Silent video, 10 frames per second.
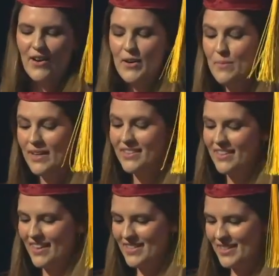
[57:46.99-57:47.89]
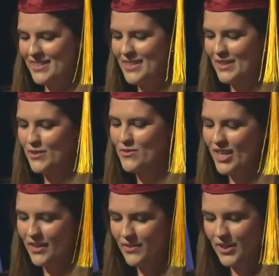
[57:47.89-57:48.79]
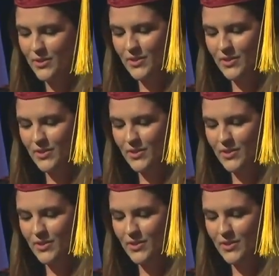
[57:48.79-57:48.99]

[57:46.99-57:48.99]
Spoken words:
On a Monday, 16th of January